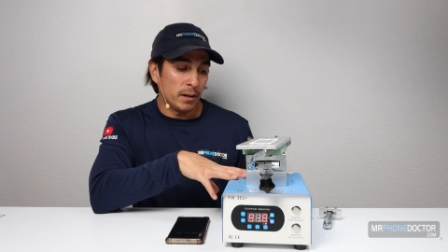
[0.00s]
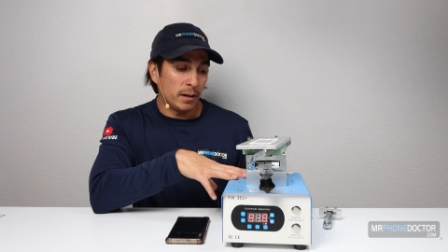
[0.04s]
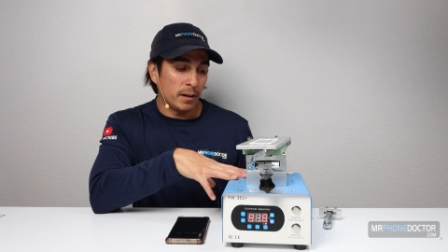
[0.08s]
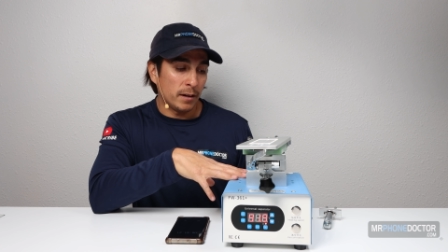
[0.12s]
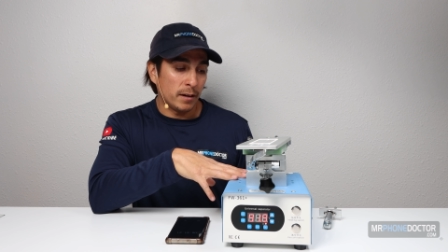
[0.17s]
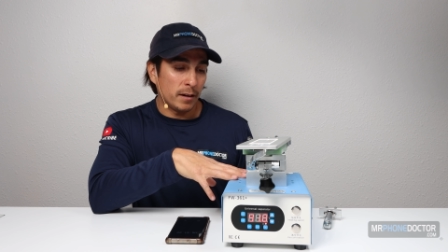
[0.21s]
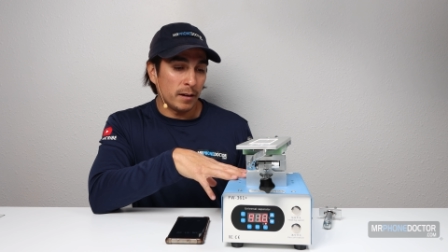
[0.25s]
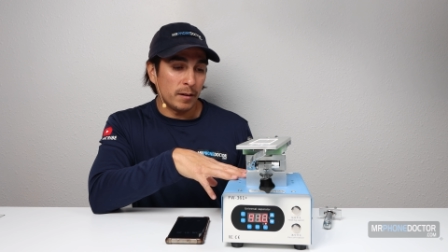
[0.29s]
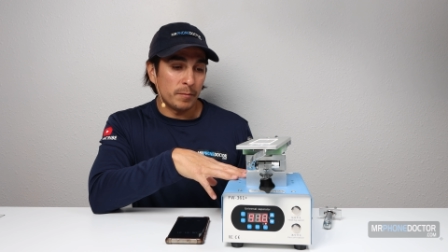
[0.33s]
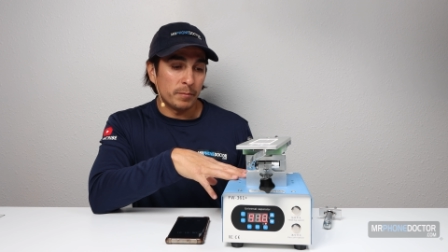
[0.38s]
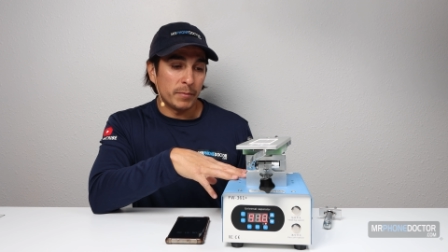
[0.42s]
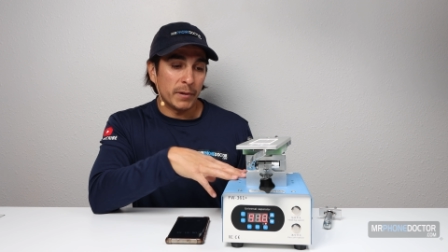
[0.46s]

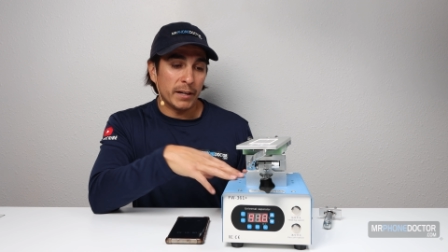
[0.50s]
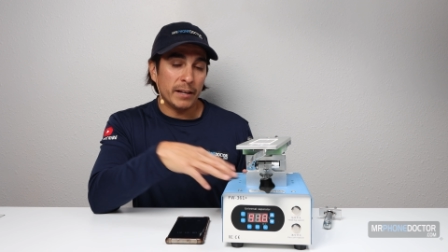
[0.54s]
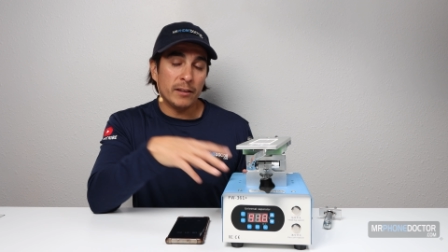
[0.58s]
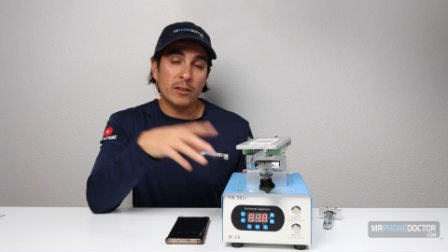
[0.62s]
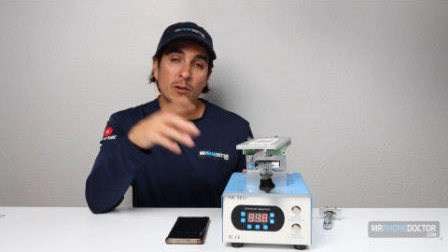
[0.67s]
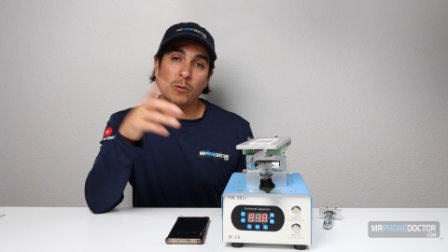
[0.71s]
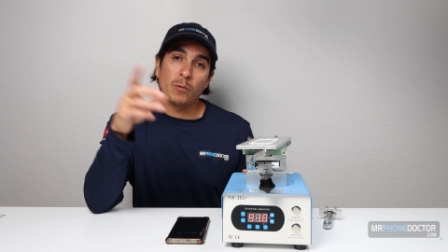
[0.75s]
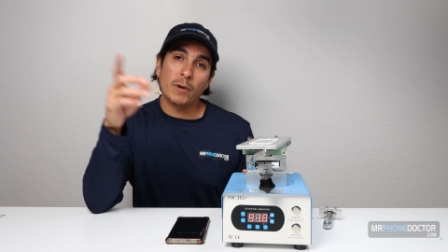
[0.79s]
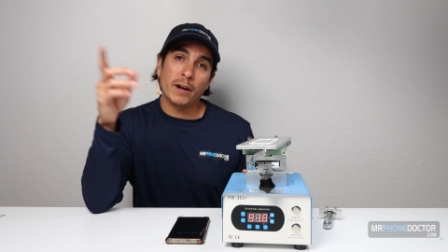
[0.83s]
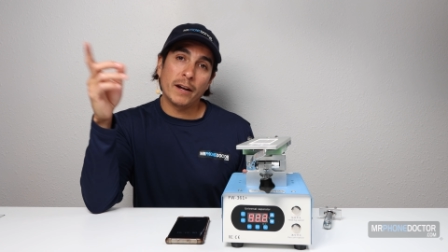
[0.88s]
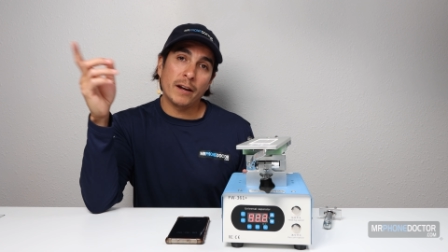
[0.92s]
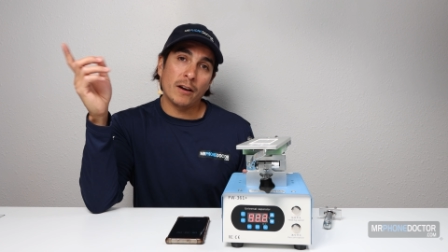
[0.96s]
Um, but
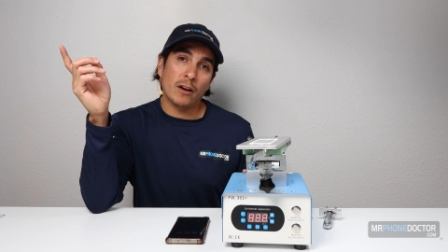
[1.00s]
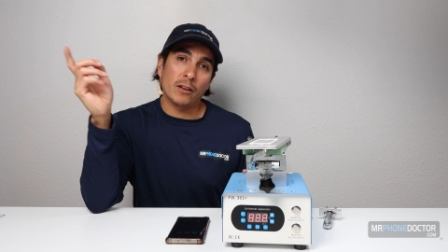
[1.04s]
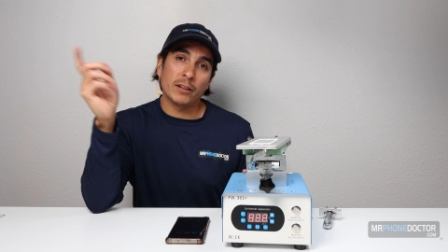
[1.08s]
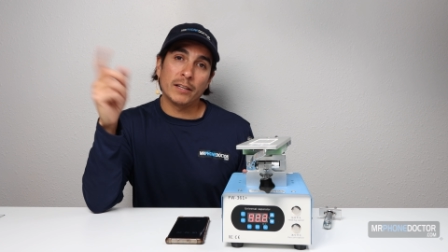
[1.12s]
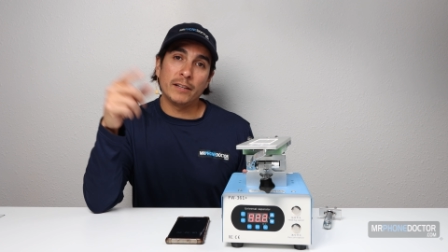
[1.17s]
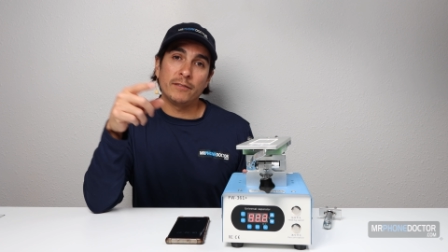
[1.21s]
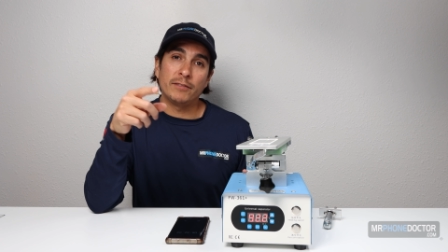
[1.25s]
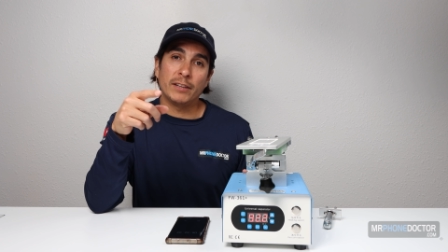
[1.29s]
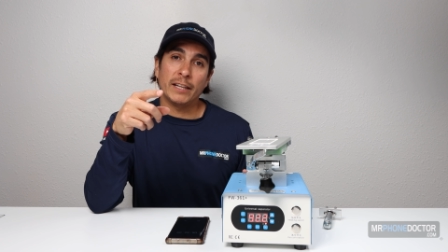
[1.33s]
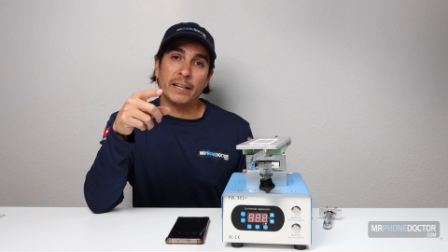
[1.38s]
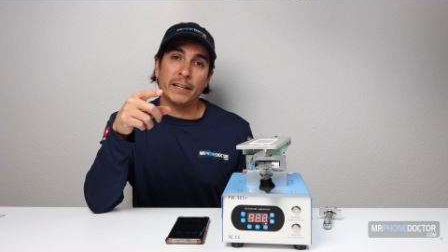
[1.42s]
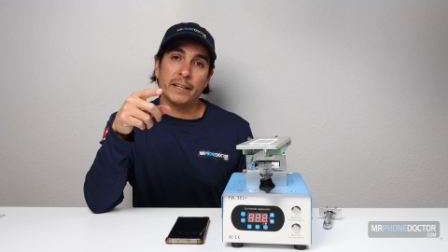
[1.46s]
either way, I'll
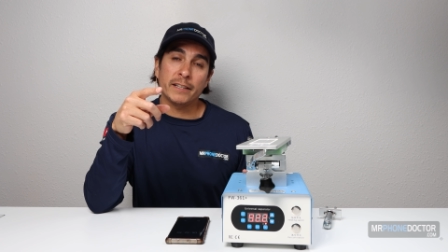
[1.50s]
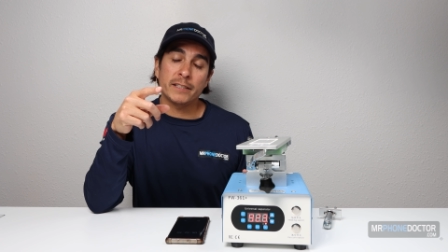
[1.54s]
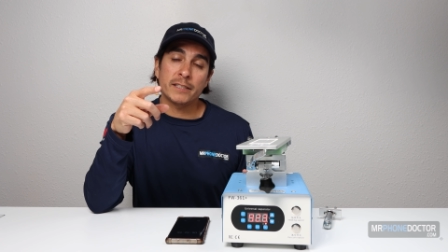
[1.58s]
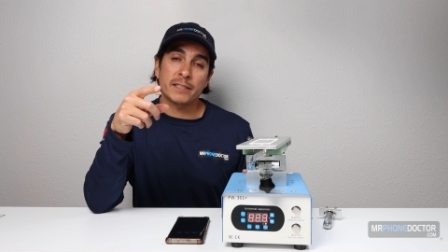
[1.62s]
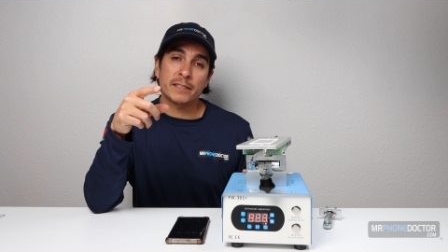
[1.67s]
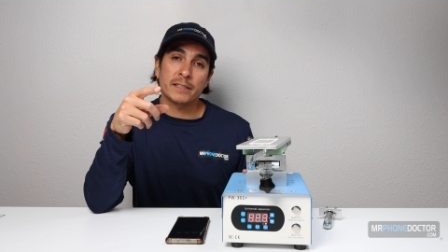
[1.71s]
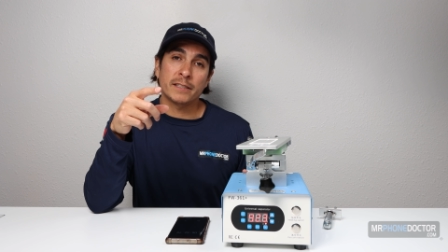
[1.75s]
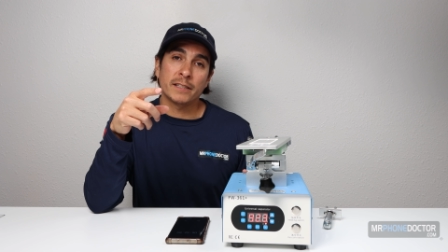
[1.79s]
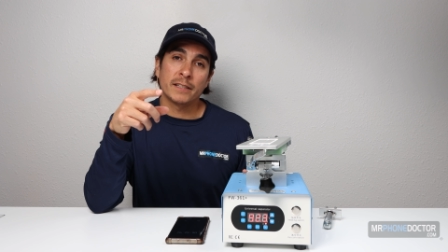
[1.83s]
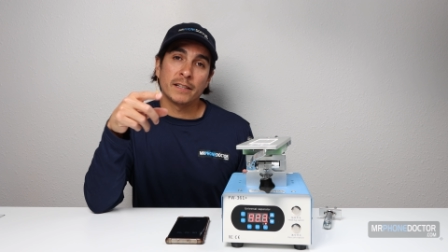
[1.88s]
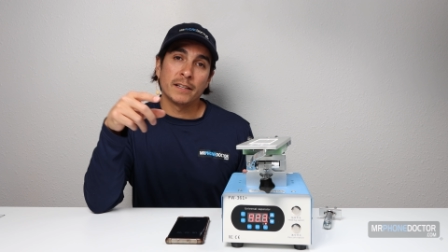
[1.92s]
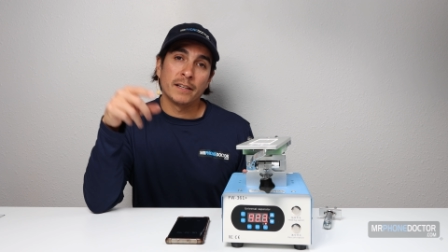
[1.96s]
leave
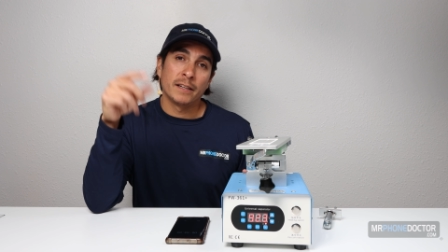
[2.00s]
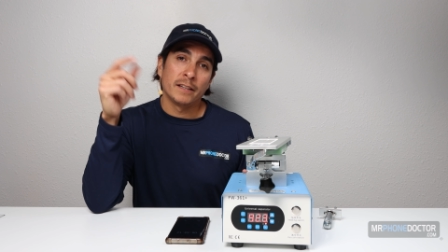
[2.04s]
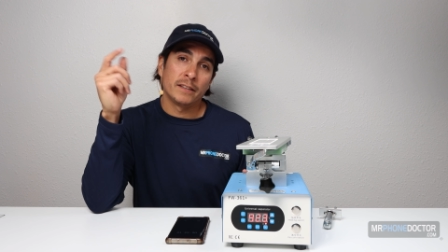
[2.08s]
links.